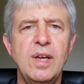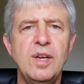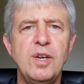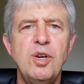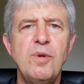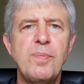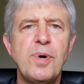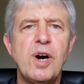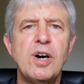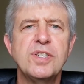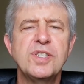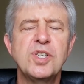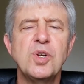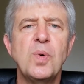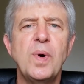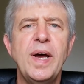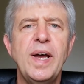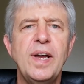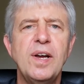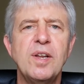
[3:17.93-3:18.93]
who passed
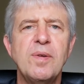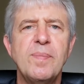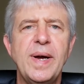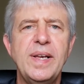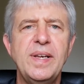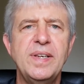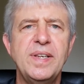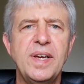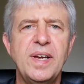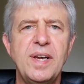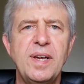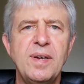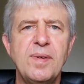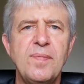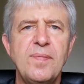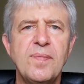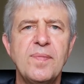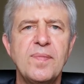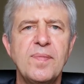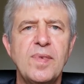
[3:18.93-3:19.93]
away on Monday
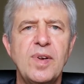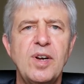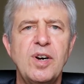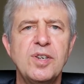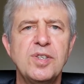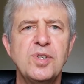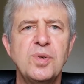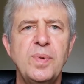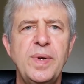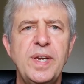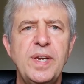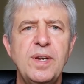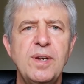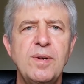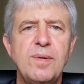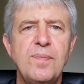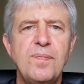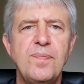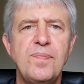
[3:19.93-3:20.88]
last week.